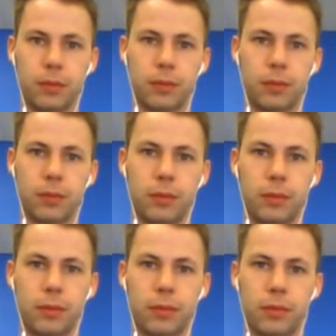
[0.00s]

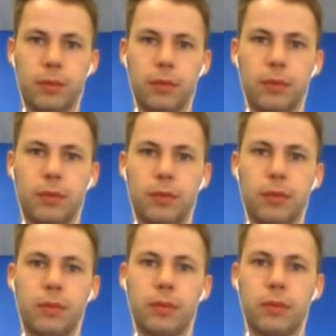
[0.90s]

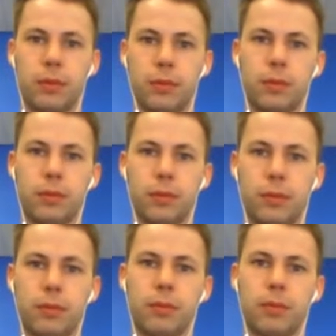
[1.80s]

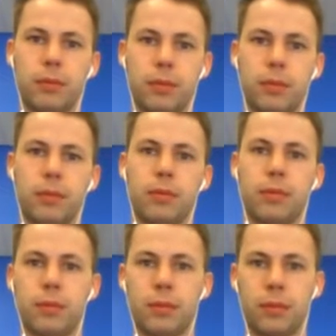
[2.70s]

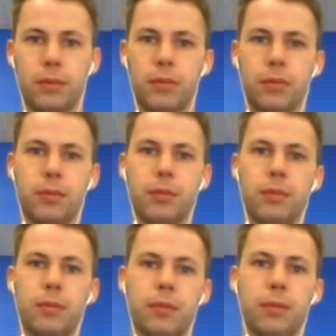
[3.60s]

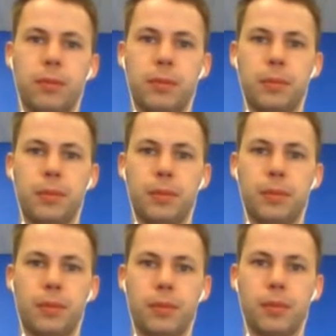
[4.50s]

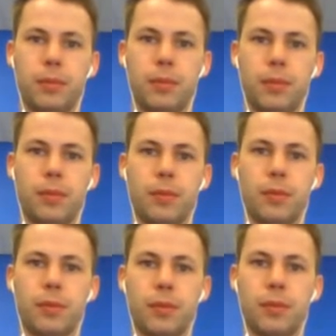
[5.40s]

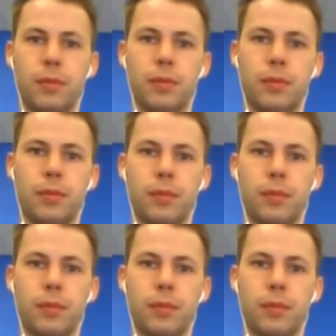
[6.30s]
No words are spoken by the person on screen.